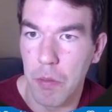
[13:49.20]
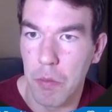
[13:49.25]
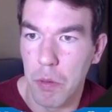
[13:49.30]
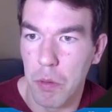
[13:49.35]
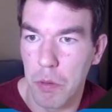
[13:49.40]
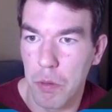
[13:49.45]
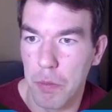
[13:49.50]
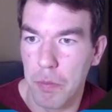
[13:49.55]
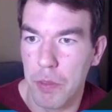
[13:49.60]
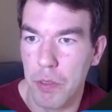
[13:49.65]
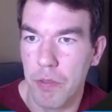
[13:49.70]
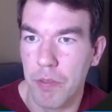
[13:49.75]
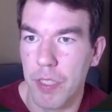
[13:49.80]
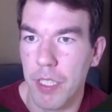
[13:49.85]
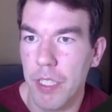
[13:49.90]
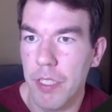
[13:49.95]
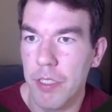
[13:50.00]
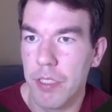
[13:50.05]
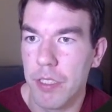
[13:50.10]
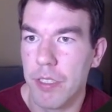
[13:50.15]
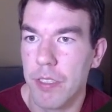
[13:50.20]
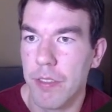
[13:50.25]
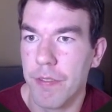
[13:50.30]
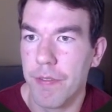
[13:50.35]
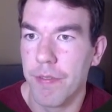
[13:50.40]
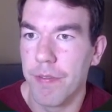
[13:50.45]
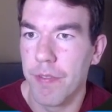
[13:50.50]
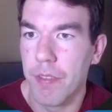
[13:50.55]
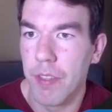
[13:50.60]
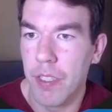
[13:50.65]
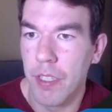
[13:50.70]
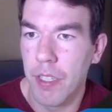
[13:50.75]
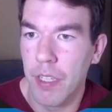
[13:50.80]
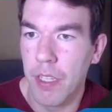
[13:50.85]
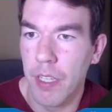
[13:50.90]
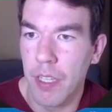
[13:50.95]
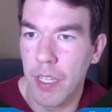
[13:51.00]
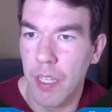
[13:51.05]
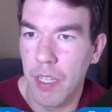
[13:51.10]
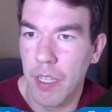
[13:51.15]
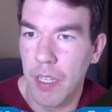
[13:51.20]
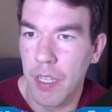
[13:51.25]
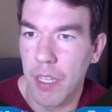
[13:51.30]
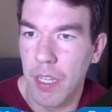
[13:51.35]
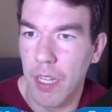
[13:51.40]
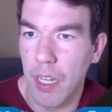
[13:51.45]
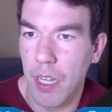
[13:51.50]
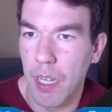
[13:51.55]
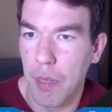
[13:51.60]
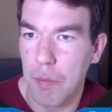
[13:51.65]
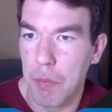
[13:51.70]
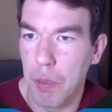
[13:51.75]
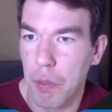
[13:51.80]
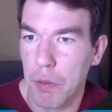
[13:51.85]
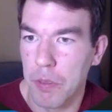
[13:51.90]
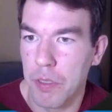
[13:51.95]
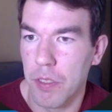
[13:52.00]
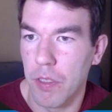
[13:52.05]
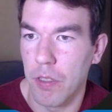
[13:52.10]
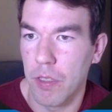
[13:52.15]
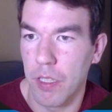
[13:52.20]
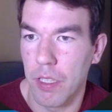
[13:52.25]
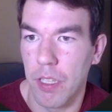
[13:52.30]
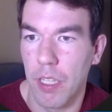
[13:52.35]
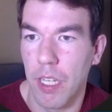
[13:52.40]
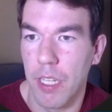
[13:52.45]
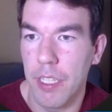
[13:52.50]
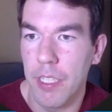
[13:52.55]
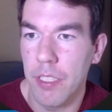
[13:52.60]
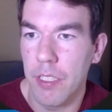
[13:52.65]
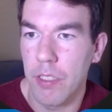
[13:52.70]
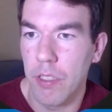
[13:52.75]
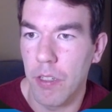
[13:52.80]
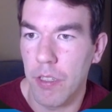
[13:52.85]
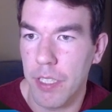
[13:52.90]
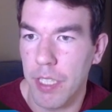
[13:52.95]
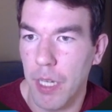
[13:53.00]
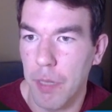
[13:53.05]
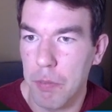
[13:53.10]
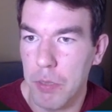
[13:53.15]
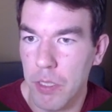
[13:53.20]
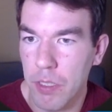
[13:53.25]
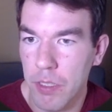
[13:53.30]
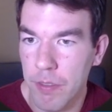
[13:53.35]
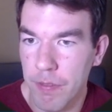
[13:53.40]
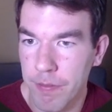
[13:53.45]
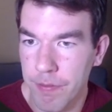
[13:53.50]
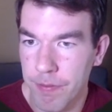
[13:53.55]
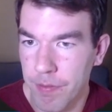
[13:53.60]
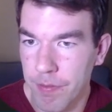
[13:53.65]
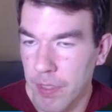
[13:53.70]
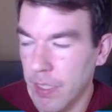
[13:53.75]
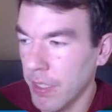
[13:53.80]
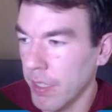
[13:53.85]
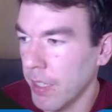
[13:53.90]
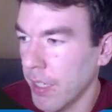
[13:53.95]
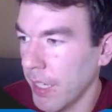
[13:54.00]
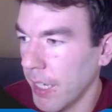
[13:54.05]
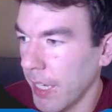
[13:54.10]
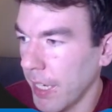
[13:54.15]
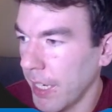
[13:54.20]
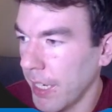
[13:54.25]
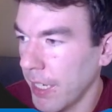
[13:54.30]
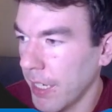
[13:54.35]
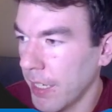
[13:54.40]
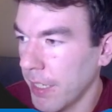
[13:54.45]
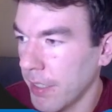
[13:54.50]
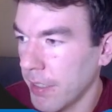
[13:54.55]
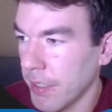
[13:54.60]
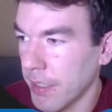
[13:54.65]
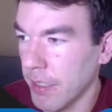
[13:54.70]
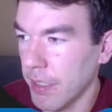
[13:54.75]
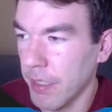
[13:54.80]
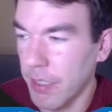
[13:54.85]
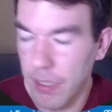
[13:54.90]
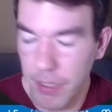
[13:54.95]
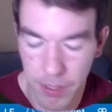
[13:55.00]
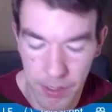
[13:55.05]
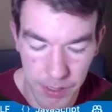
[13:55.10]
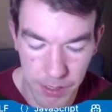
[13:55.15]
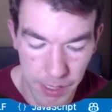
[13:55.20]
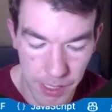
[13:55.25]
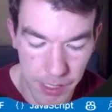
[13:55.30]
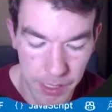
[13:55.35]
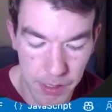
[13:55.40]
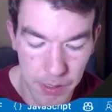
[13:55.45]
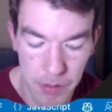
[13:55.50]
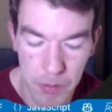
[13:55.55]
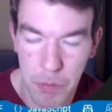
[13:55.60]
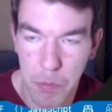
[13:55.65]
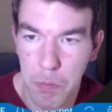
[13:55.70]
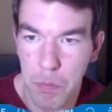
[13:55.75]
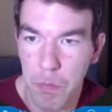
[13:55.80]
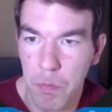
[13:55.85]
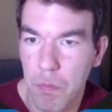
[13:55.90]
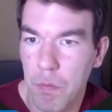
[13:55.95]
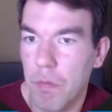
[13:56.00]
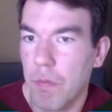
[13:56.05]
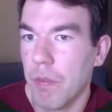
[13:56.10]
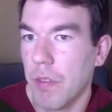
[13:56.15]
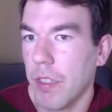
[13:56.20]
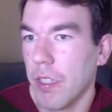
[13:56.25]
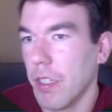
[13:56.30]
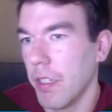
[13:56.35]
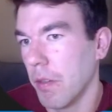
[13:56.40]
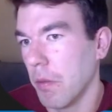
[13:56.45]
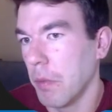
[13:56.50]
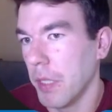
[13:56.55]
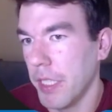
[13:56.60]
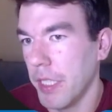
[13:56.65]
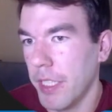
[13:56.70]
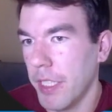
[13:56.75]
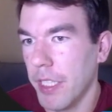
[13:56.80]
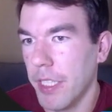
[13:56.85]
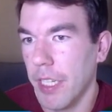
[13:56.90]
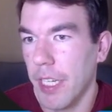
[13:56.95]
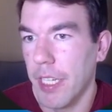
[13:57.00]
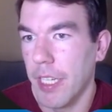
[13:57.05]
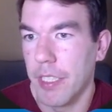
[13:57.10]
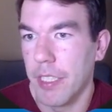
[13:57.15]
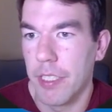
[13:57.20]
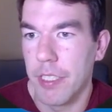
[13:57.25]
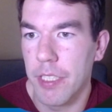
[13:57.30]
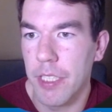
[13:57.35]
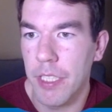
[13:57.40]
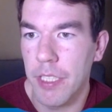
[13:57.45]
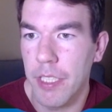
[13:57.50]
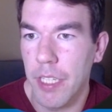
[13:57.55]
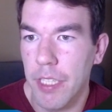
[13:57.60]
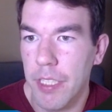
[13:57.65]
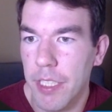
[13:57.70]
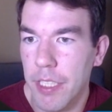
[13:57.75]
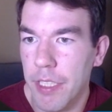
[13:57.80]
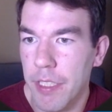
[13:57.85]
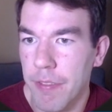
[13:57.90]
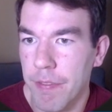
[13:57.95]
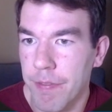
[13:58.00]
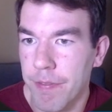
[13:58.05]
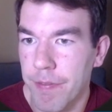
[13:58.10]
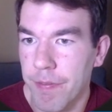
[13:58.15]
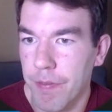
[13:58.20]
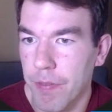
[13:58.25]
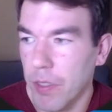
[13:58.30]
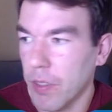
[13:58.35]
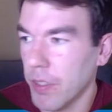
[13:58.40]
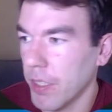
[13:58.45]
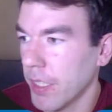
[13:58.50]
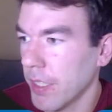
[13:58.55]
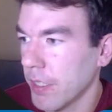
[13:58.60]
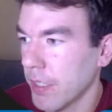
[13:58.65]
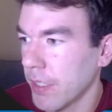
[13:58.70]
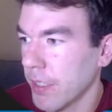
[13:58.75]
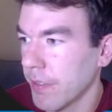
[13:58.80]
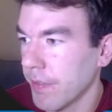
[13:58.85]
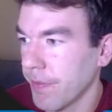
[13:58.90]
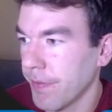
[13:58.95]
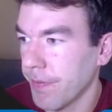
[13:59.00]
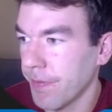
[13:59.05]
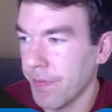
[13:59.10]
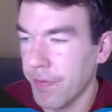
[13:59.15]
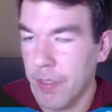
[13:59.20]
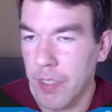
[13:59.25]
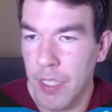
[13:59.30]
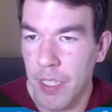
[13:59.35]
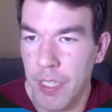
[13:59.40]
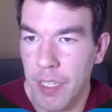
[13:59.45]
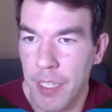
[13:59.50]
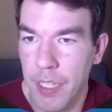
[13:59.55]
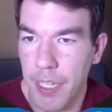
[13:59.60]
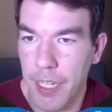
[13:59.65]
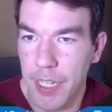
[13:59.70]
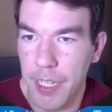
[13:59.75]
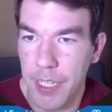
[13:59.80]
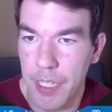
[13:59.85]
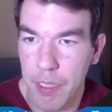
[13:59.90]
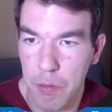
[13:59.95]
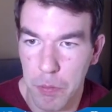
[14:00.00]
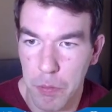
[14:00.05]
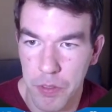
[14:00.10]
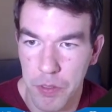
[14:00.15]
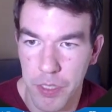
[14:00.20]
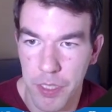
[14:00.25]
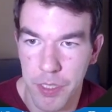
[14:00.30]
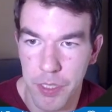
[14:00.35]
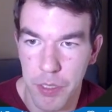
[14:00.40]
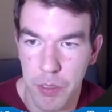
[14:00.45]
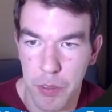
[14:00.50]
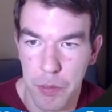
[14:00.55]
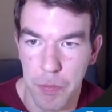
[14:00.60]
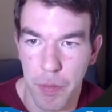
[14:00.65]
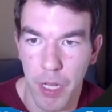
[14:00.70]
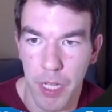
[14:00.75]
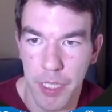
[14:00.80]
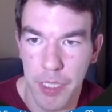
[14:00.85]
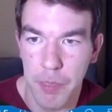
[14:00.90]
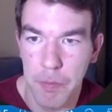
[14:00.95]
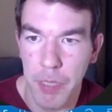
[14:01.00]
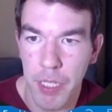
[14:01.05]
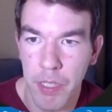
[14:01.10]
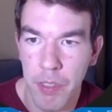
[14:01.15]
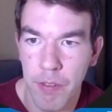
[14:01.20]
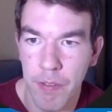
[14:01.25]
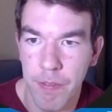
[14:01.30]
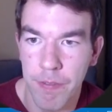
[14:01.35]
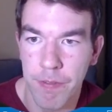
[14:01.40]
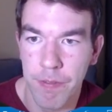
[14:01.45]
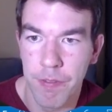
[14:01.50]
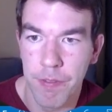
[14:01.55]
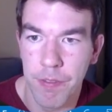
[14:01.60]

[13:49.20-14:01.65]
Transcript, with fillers: We'll remove this posthog client.capture, and then we need a distinct ID for this, and we'll just use my email